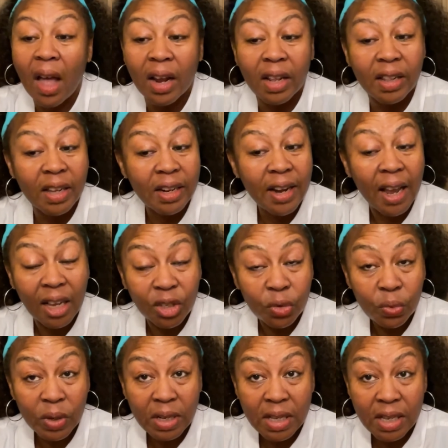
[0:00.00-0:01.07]
The next
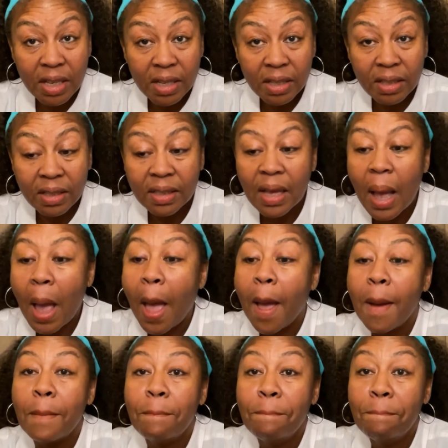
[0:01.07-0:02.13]
one is
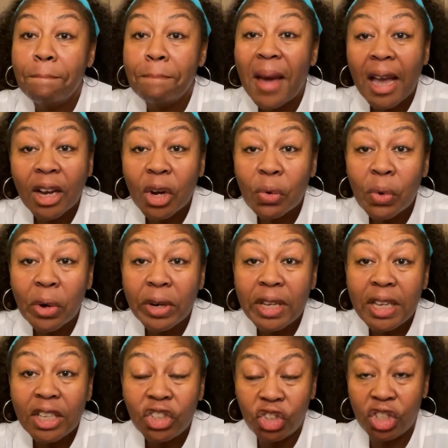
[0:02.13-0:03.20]
macaroni
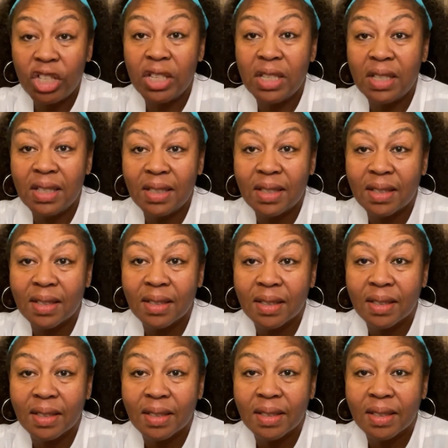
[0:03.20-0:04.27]
and cheese.
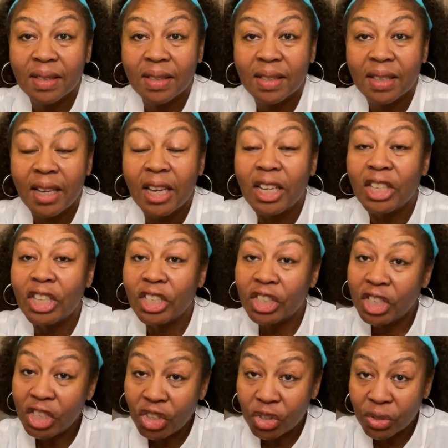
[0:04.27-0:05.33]
The
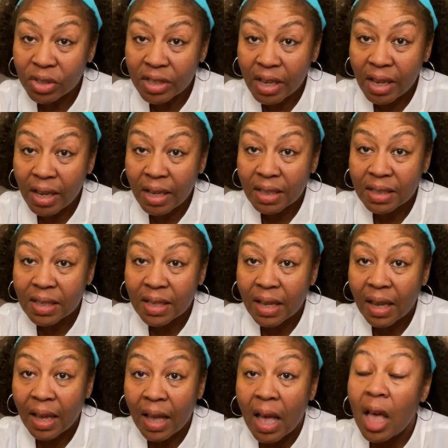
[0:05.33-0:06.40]
teacher says,
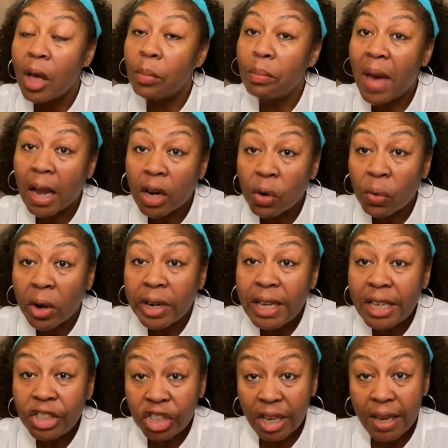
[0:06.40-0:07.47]
macaroni
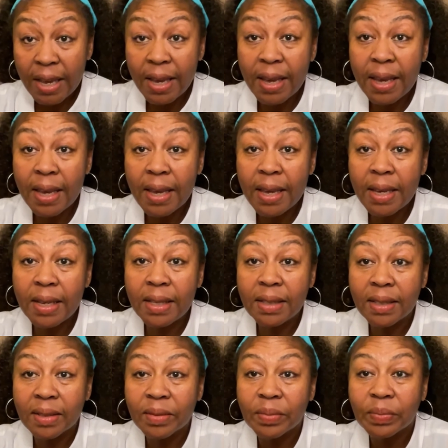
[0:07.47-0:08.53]
and
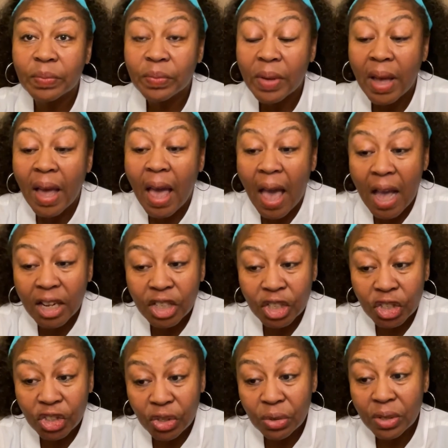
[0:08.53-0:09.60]
cheese. And the
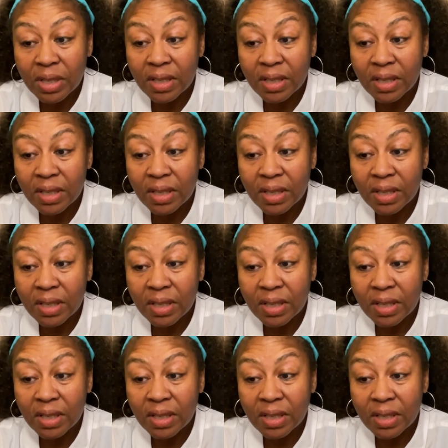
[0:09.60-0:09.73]
student